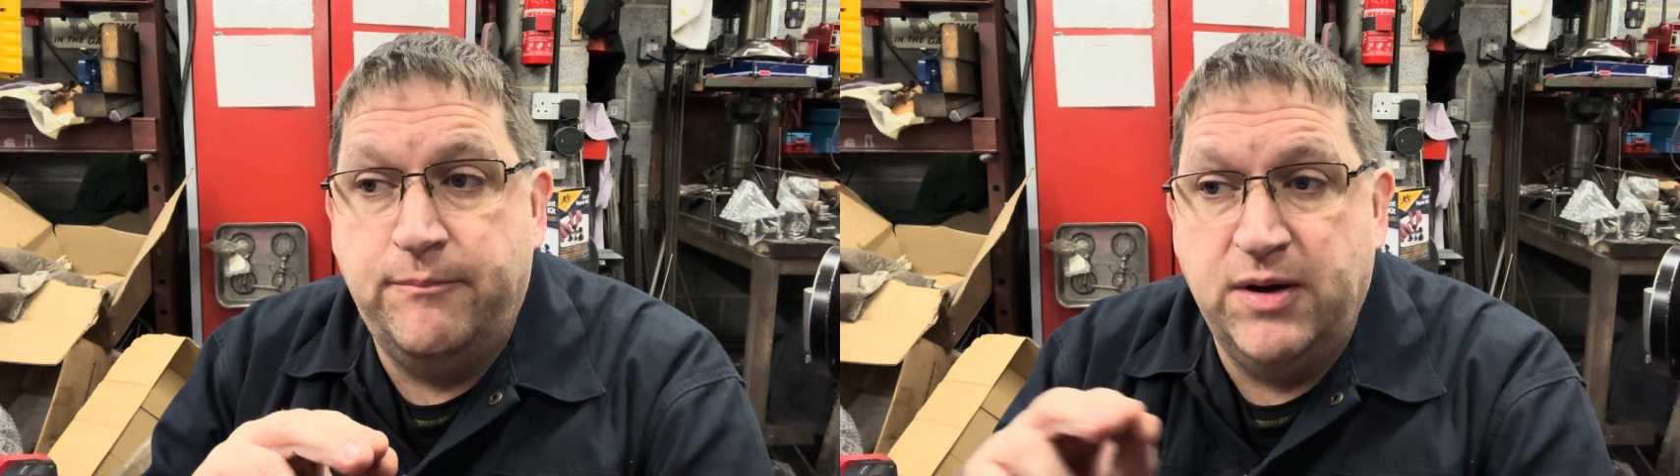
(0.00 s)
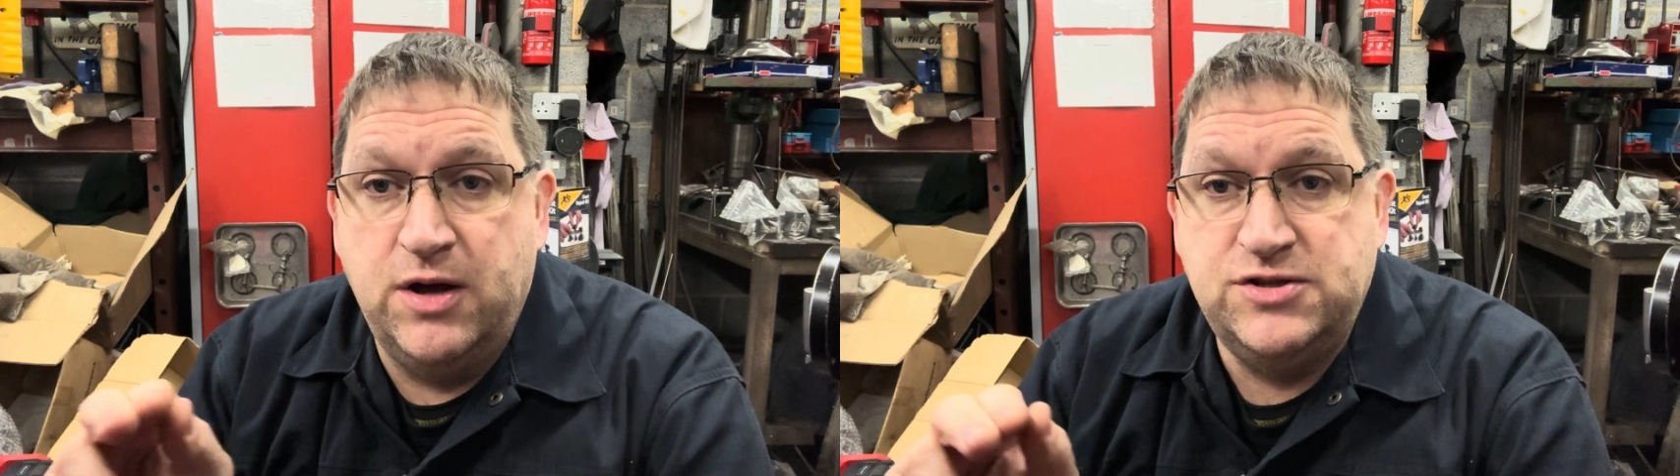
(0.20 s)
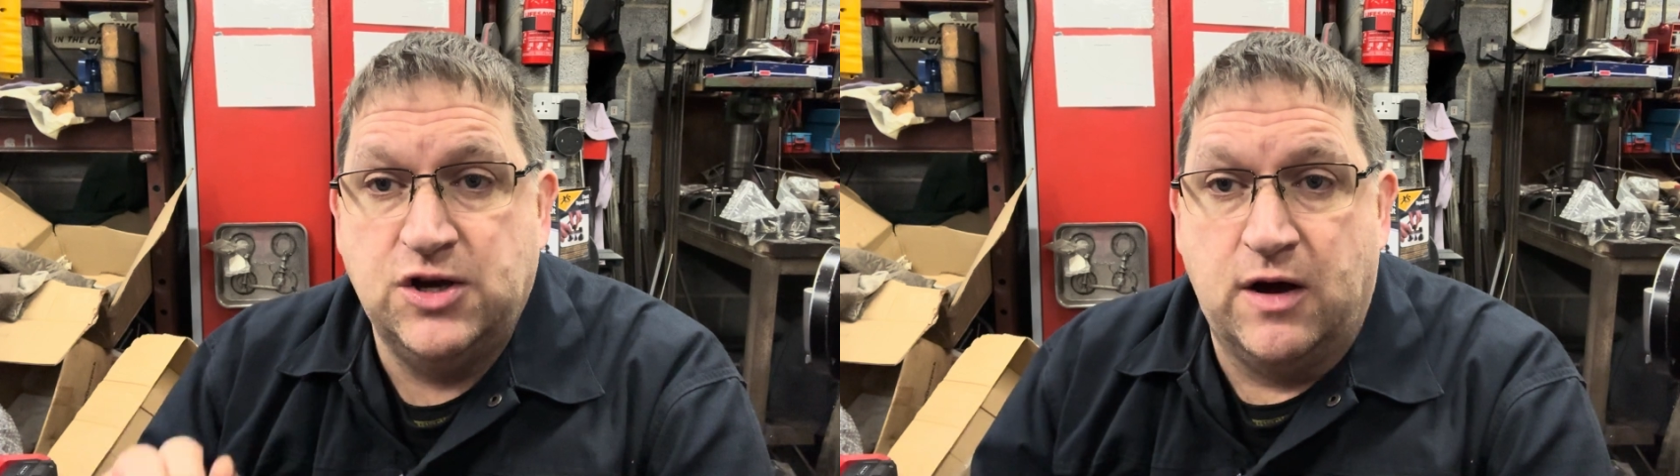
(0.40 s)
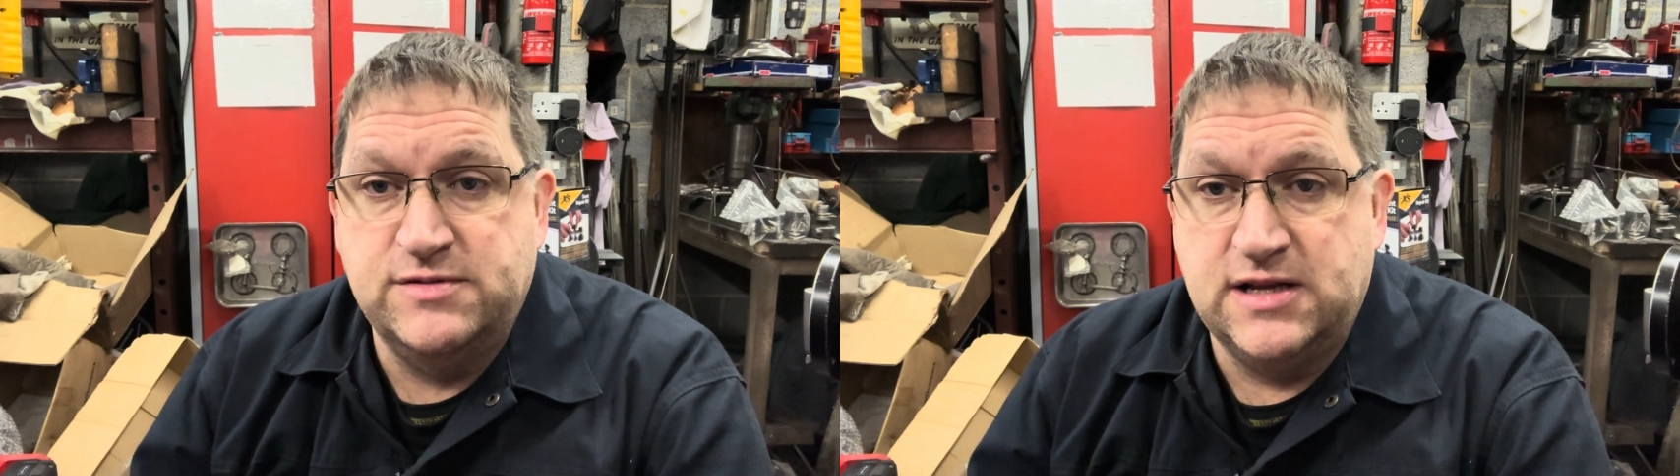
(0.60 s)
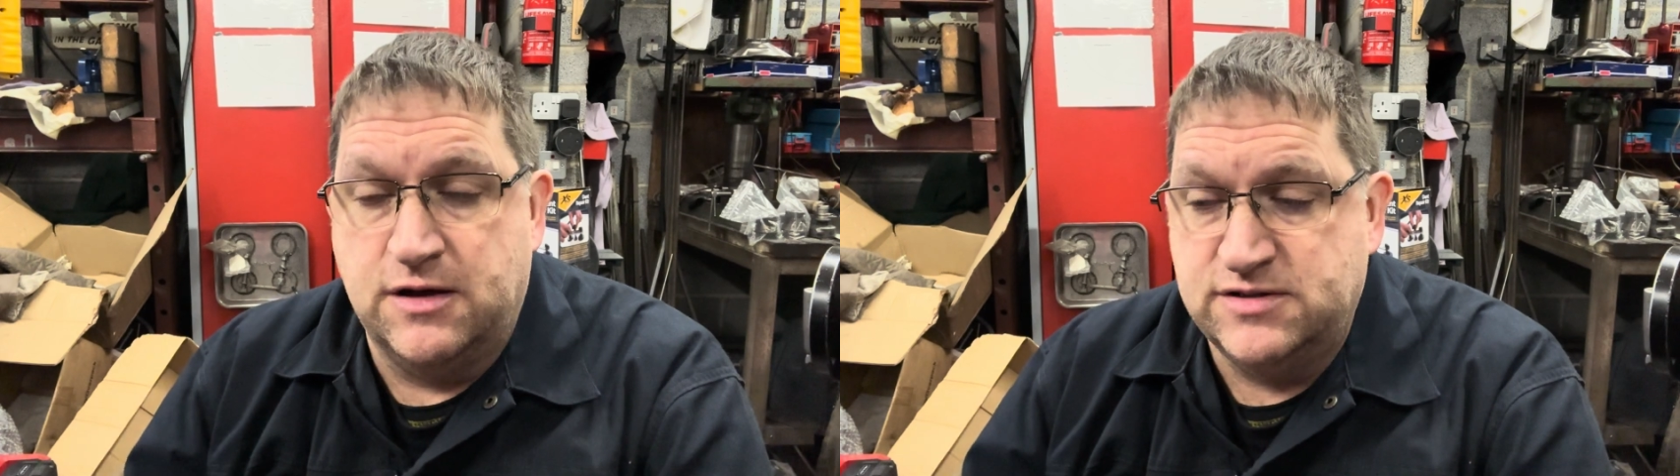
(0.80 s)
burn time
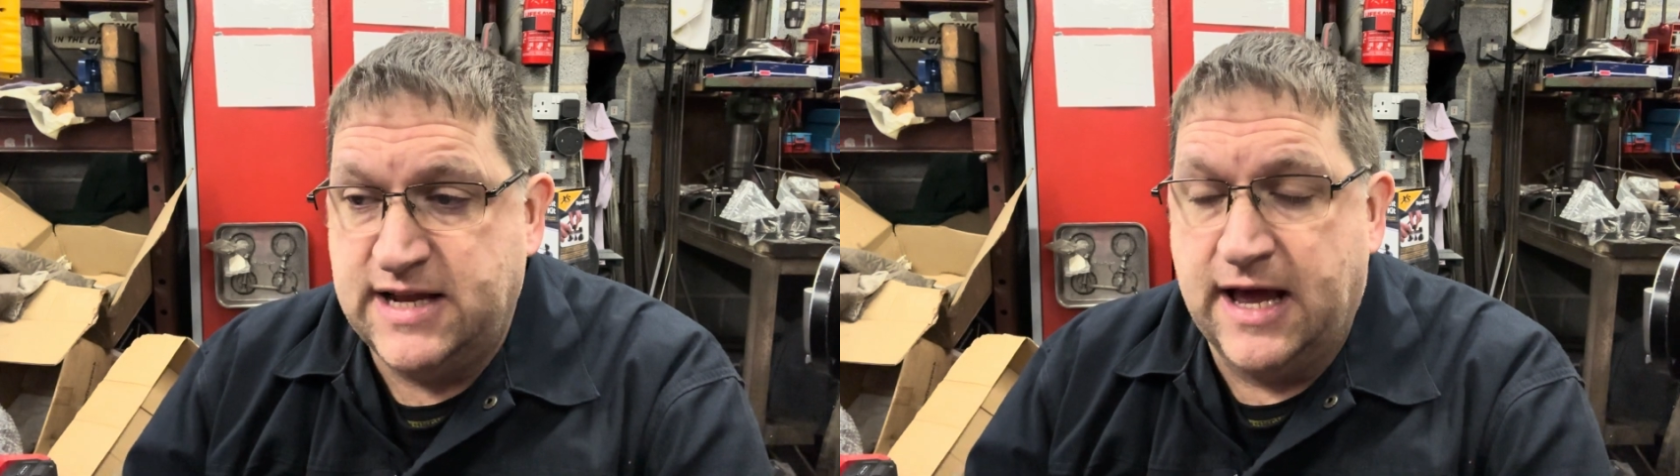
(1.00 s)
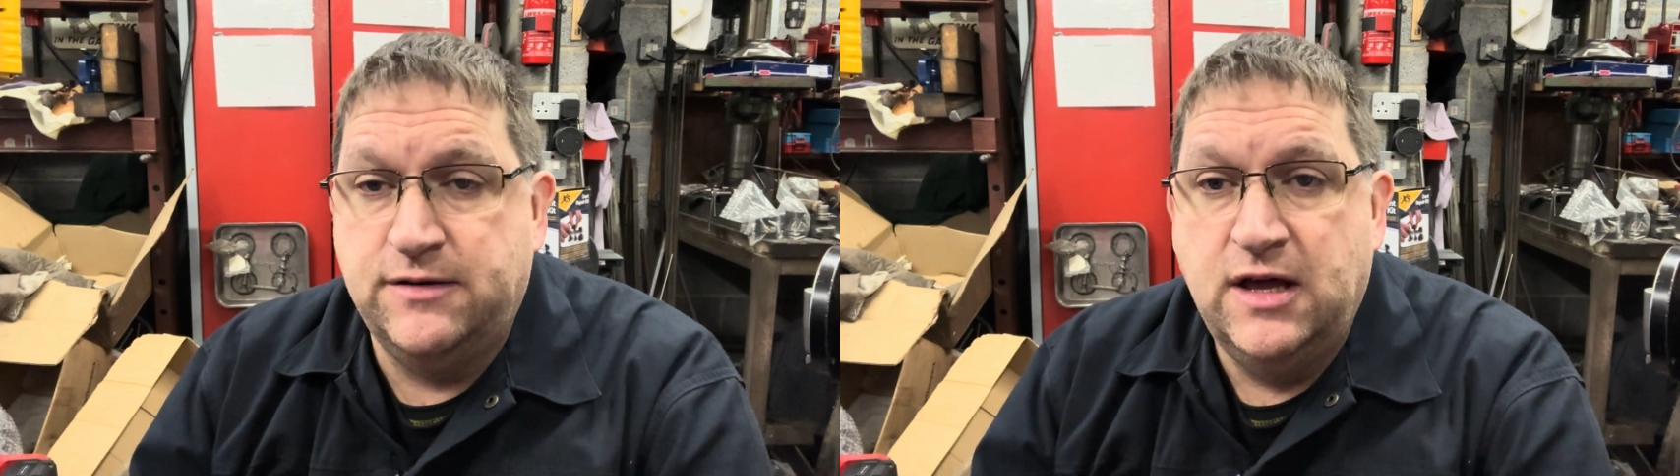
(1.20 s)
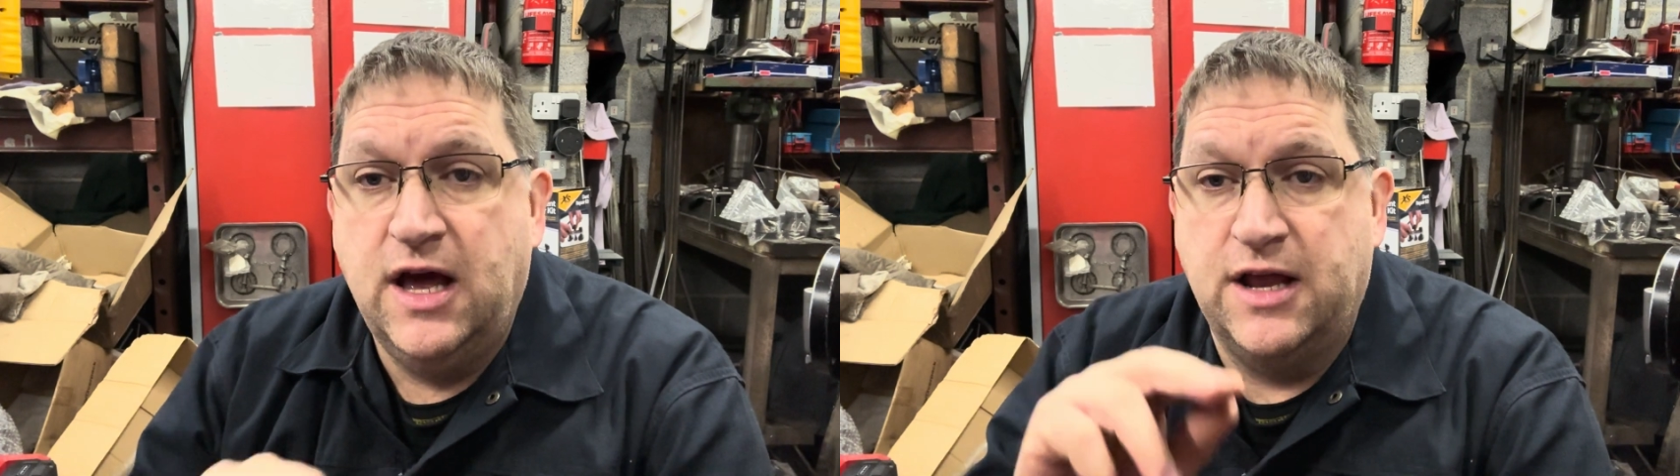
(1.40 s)
slows down